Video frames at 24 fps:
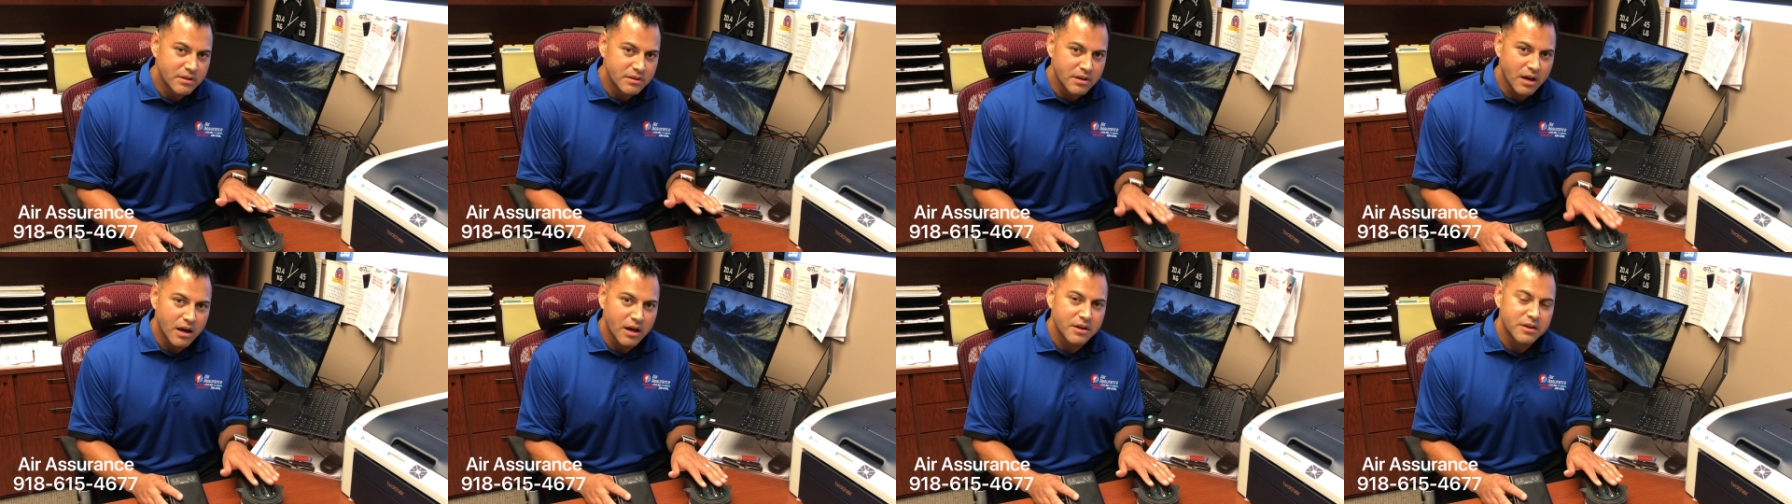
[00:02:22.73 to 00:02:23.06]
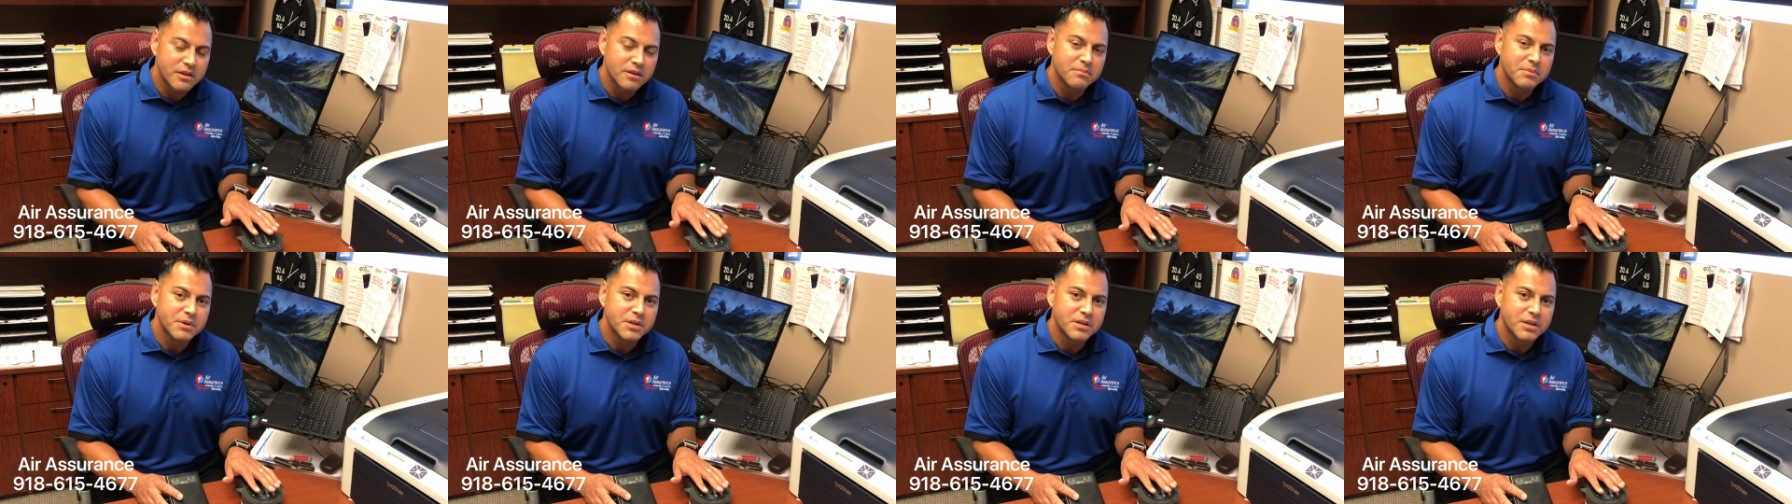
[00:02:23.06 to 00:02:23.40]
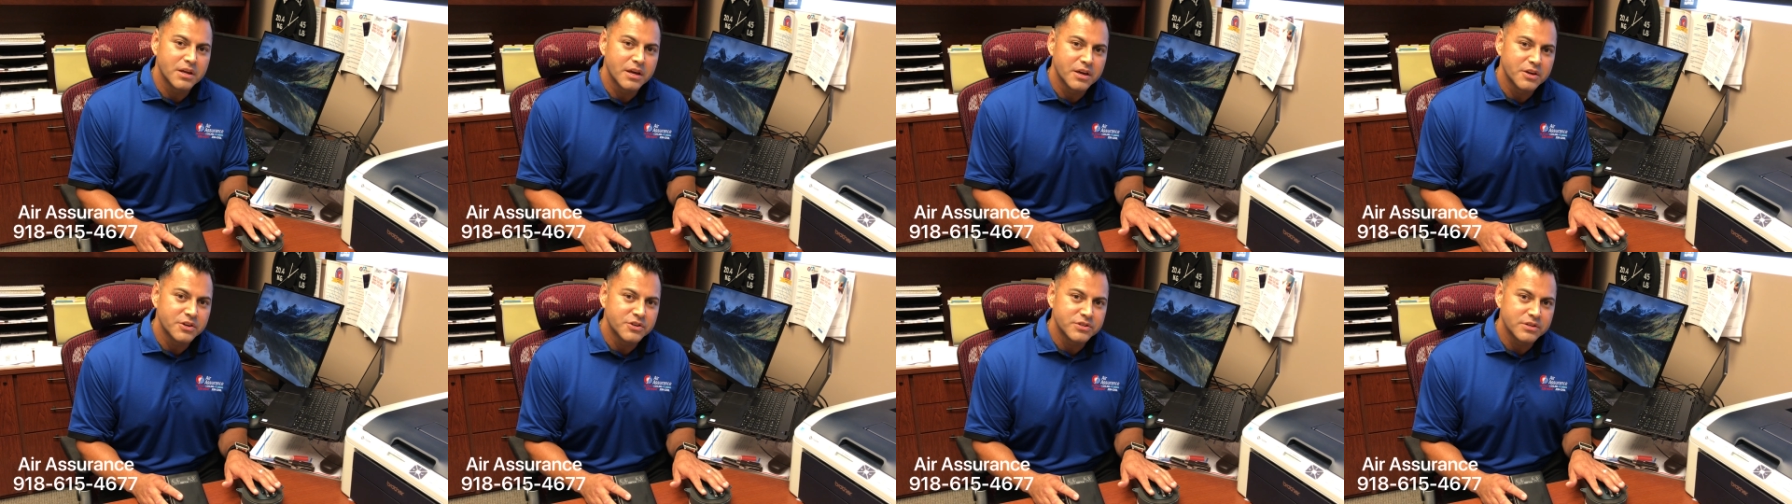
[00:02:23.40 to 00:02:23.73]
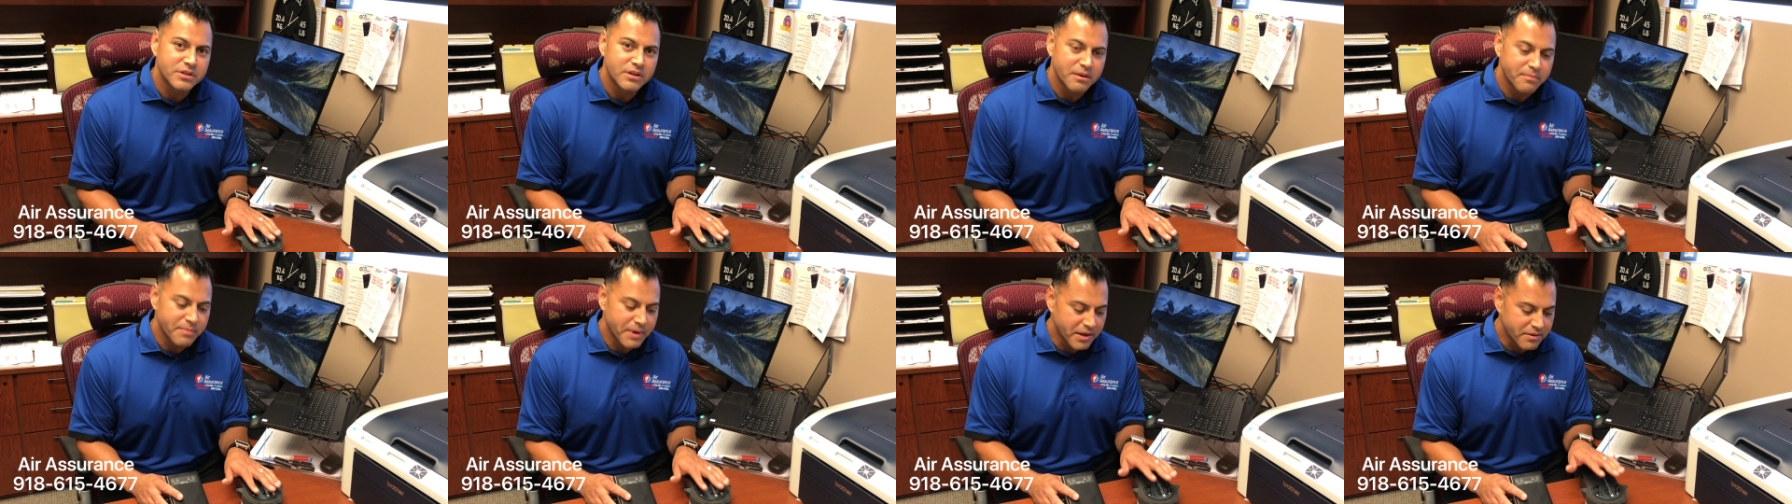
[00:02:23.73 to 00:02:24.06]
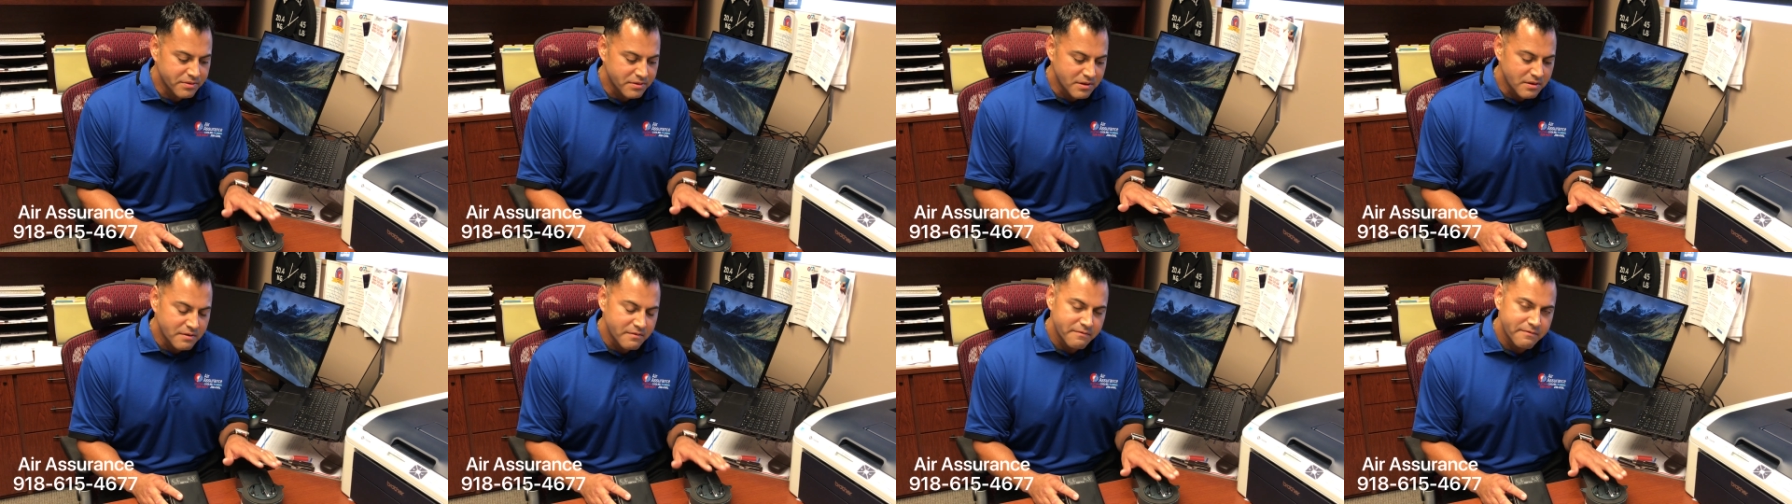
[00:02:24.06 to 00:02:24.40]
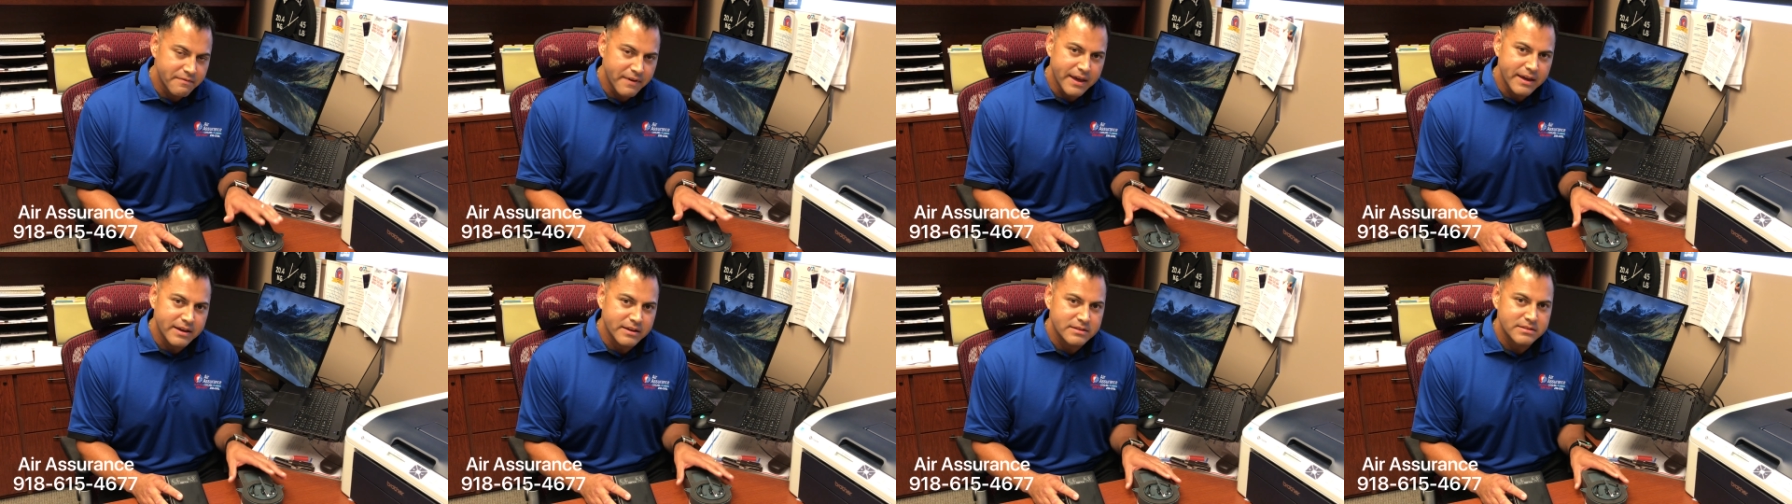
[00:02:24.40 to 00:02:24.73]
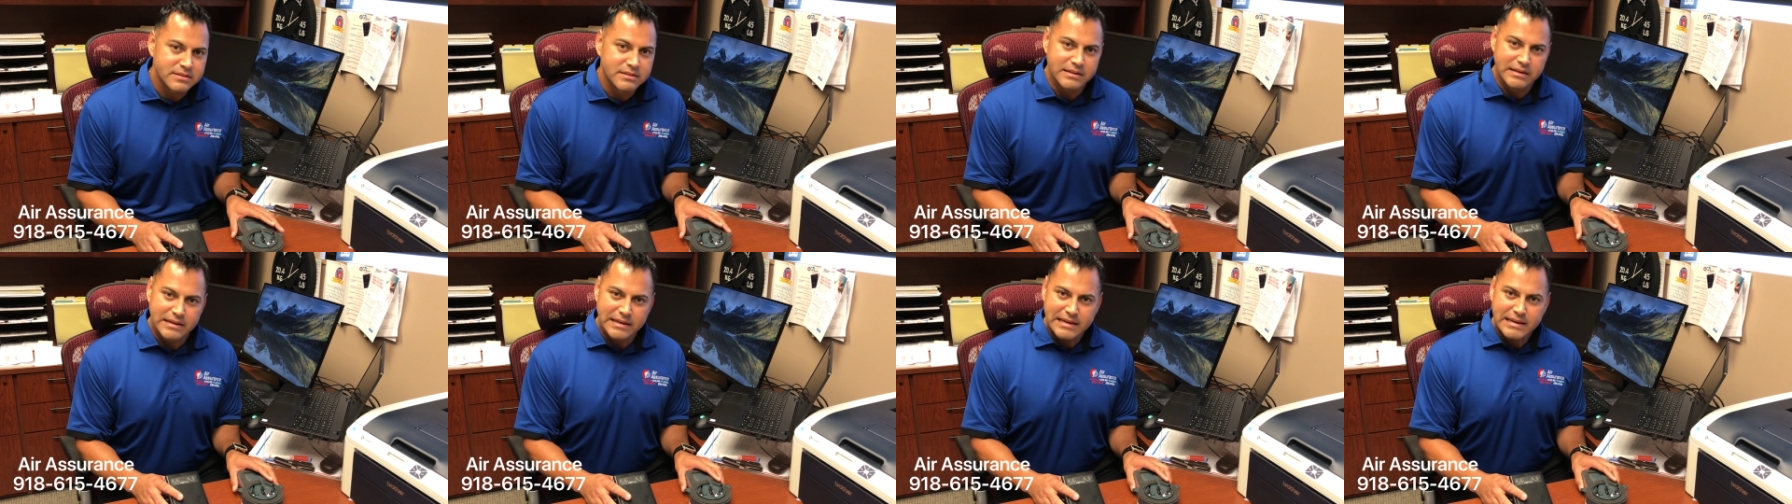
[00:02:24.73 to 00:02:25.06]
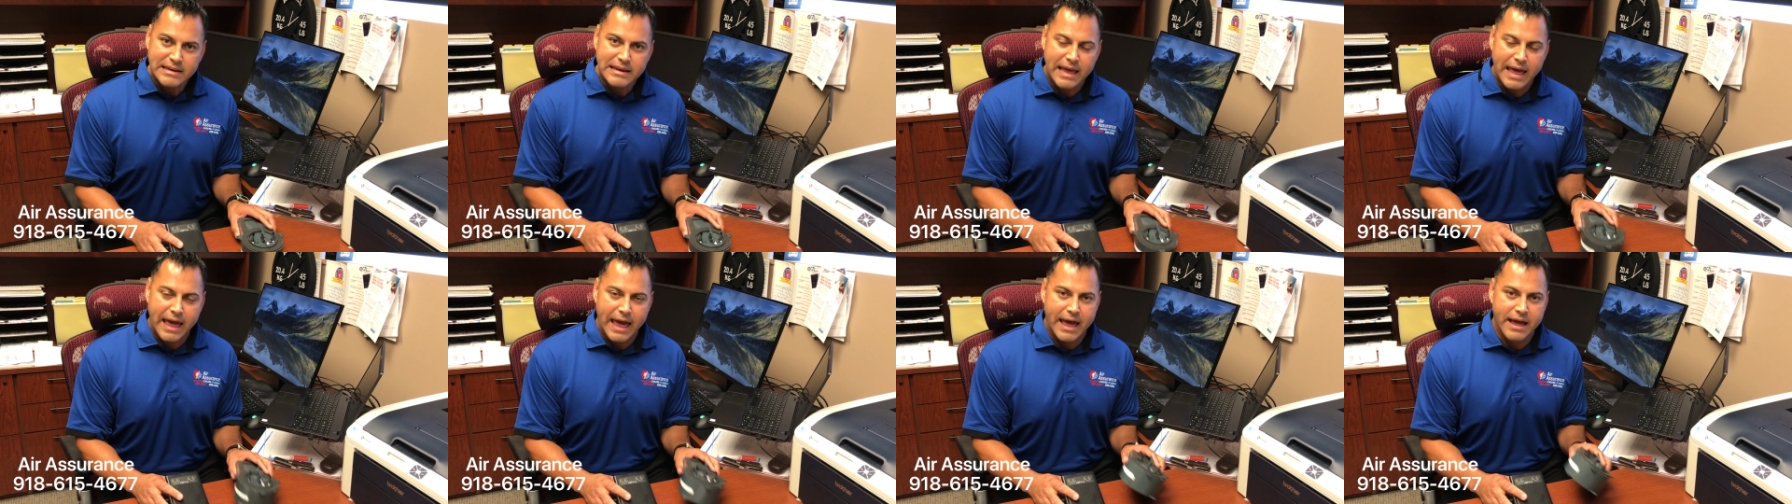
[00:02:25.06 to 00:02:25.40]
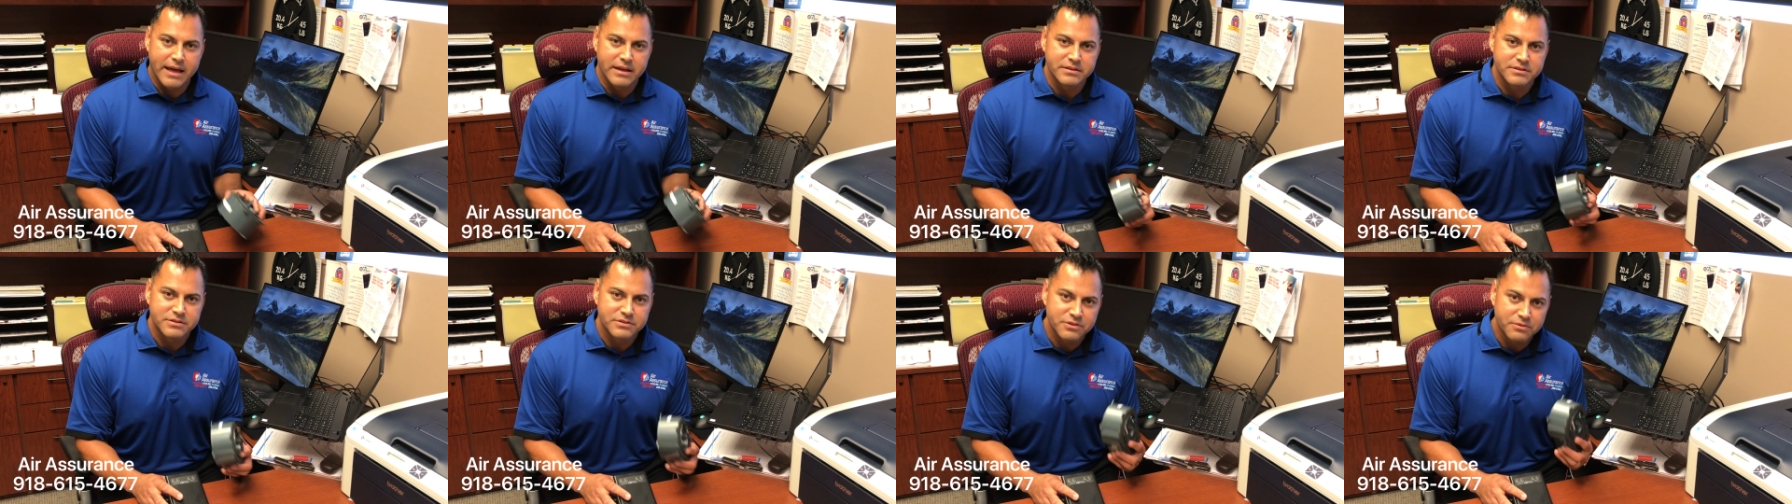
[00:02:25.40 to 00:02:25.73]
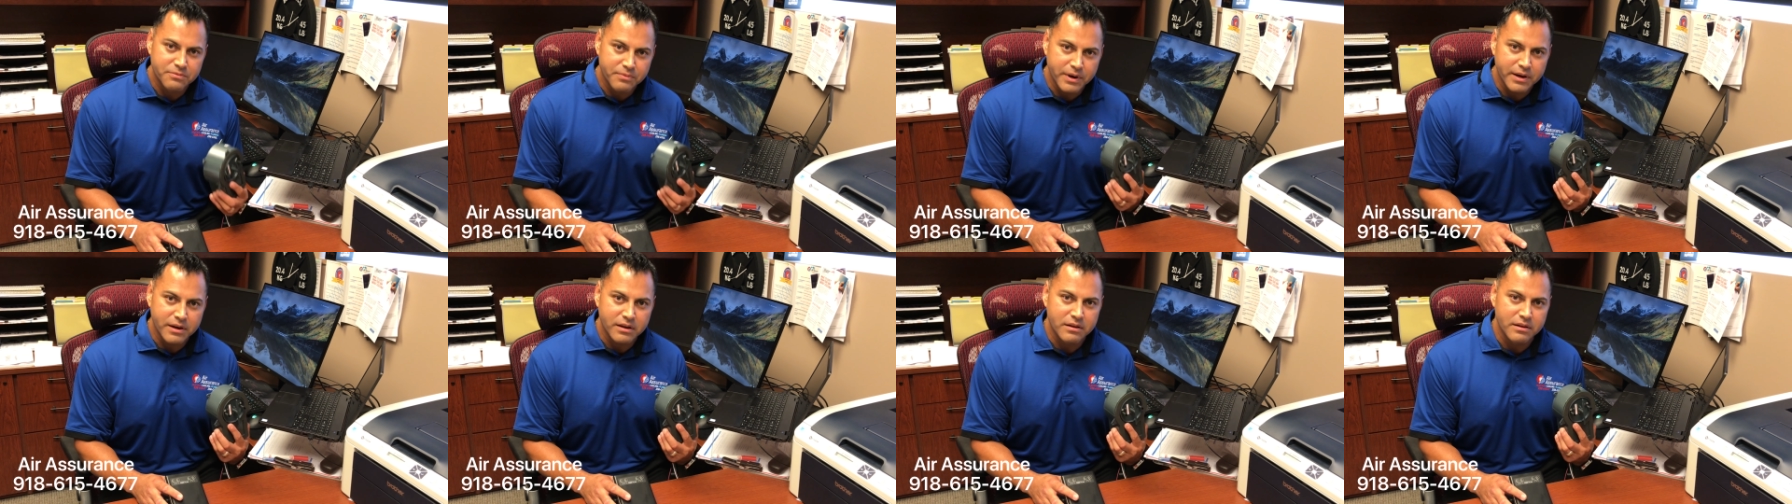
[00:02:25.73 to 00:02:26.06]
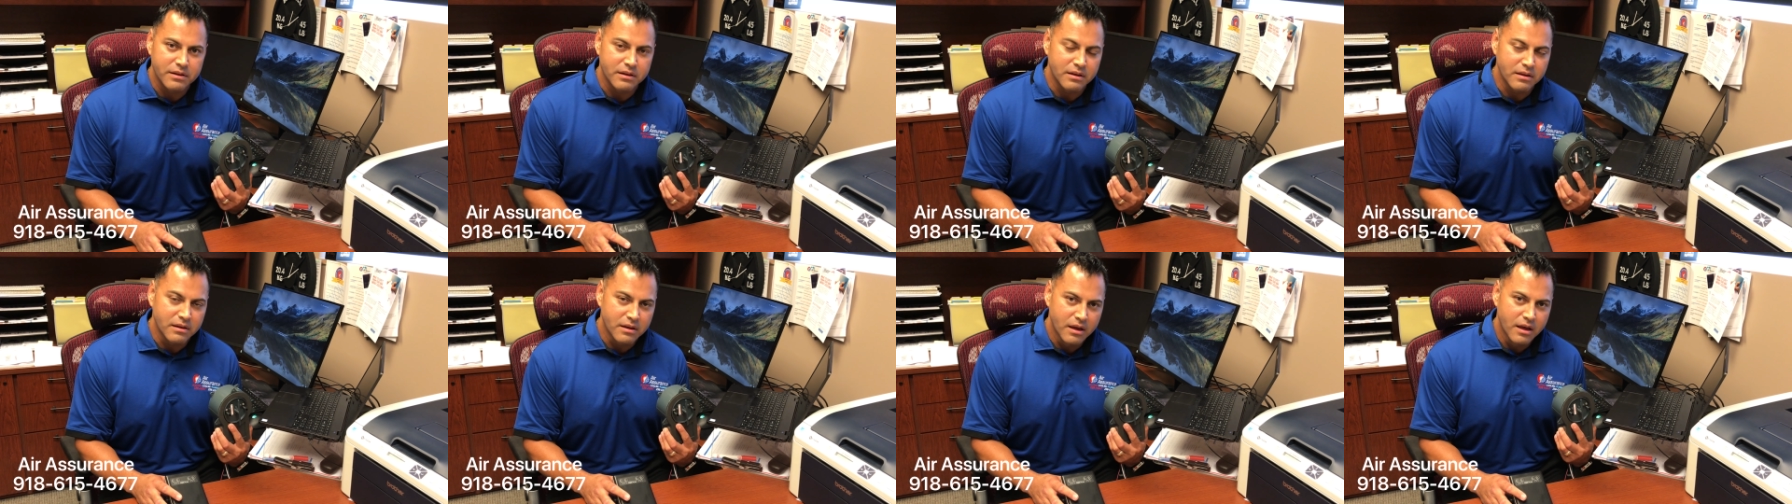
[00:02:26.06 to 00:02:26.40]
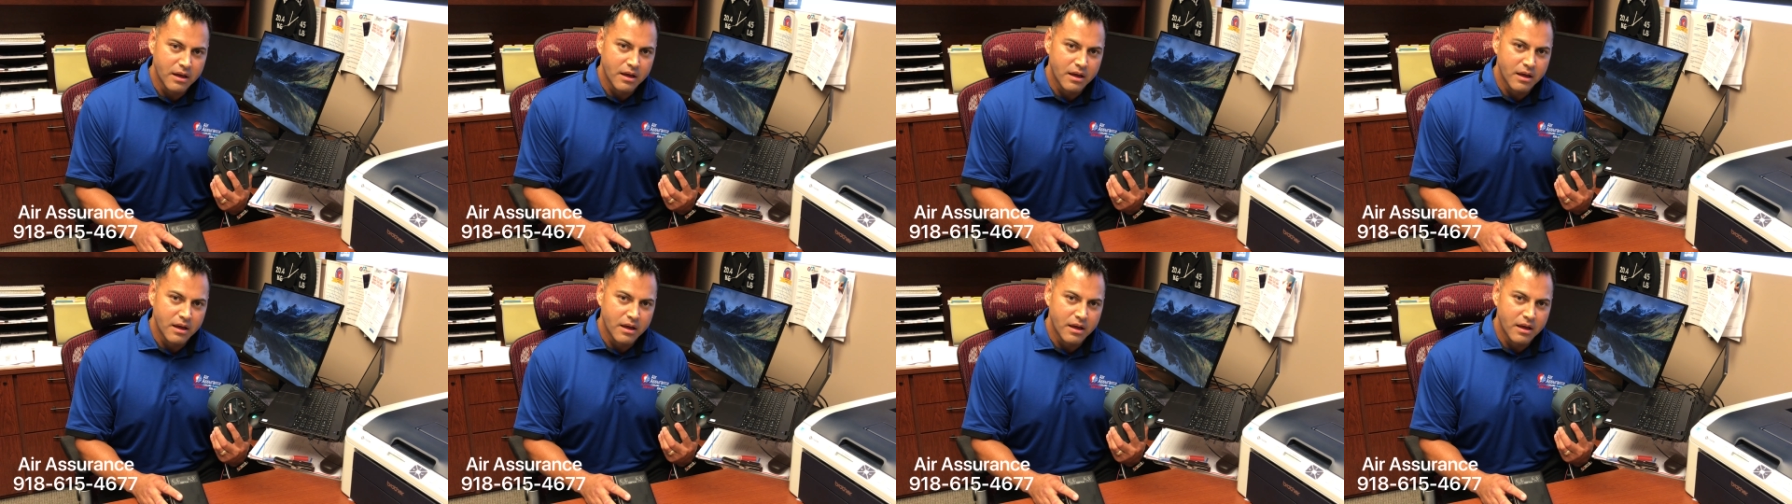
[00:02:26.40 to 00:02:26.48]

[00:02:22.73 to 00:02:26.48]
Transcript: documentation about the effects that it has directly